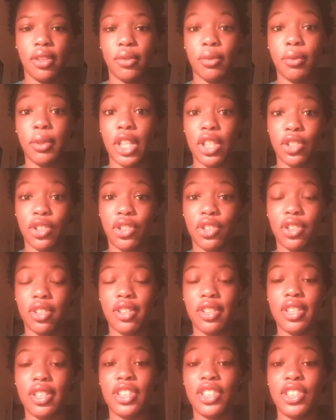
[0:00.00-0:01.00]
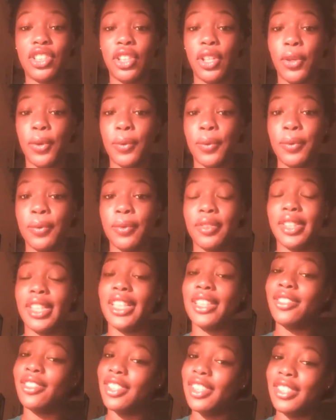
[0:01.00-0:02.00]
Rush. So
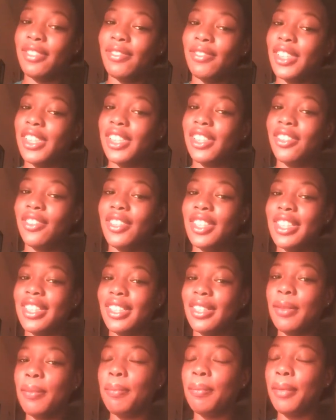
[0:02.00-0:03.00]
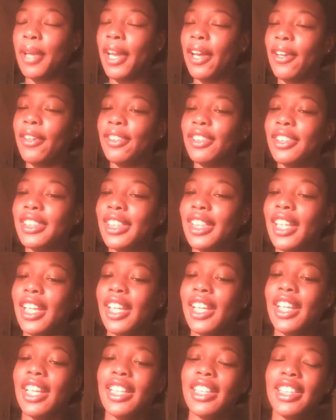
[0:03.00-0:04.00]
that's what this video is about,
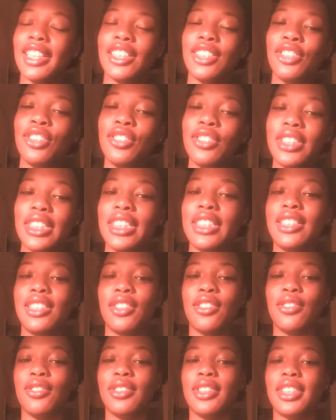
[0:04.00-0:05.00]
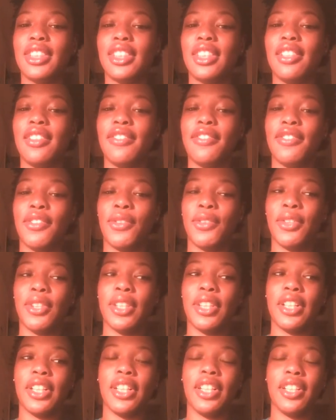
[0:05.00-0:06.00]
the do's and don'ts
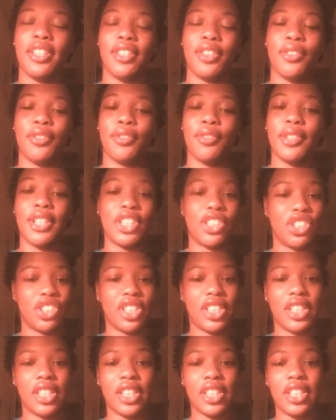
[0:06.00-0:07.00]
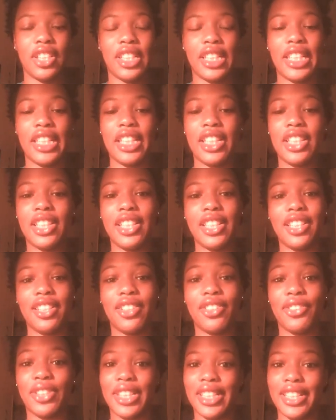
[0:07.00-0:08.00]
for rushing in
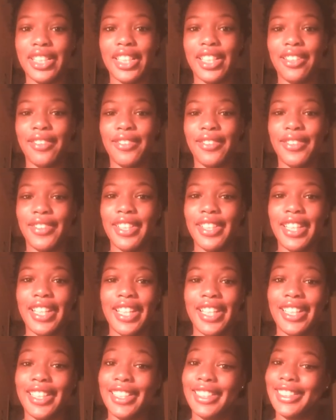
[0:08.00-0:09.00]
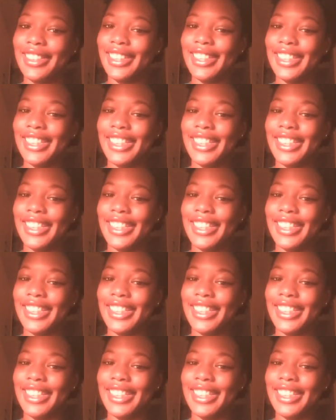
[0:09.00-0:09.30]
Greek life. Let's get